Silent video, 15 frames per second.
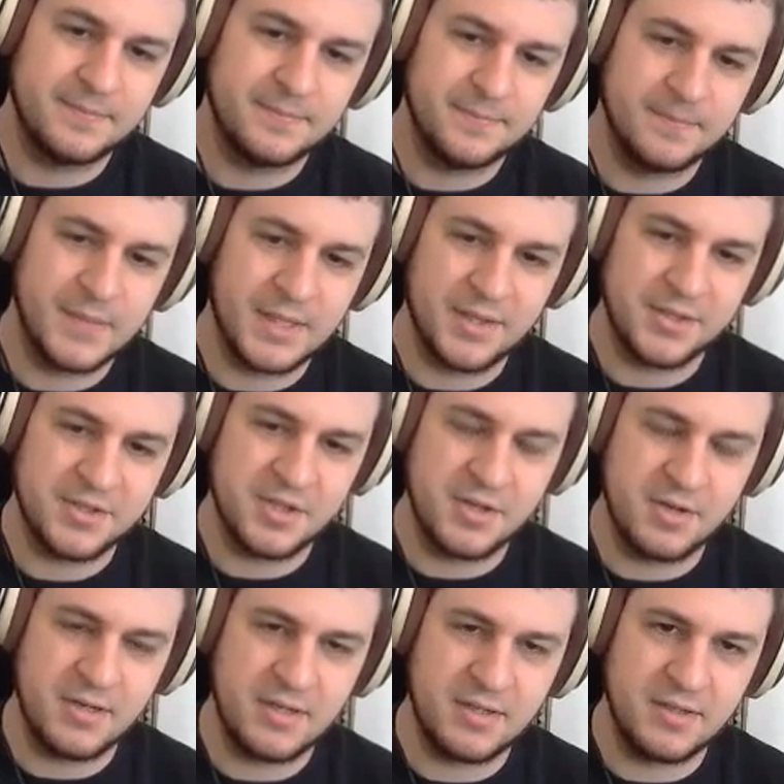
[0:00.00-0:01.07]
But there's no
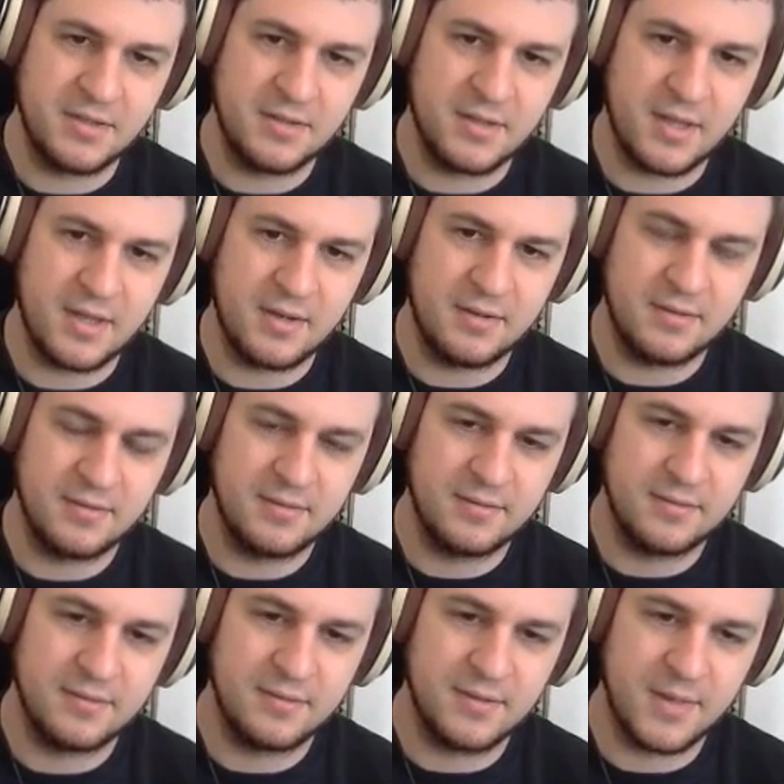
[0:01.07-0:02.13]
need to do that.
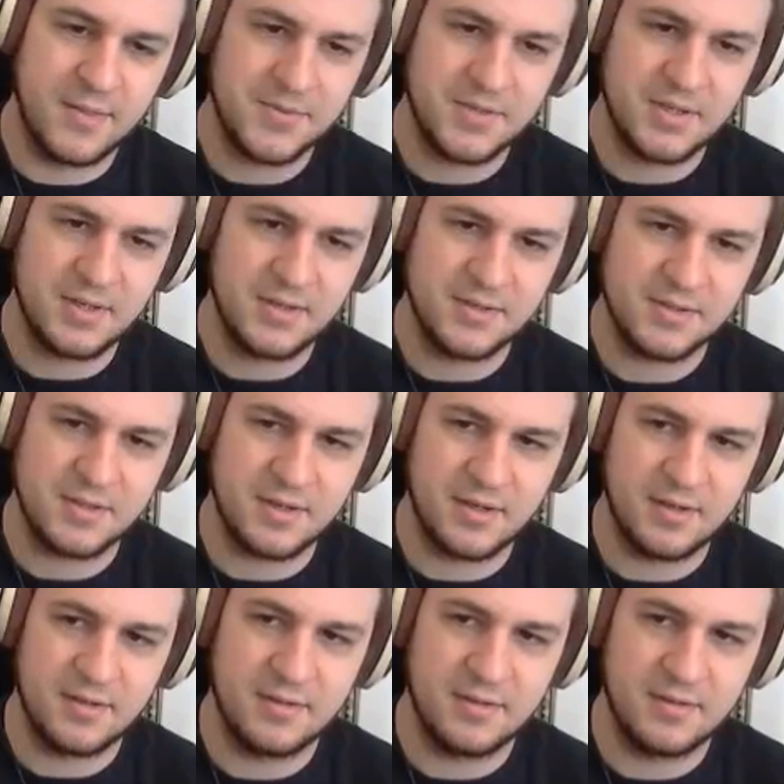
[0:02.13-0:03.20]
I'm just going to discard.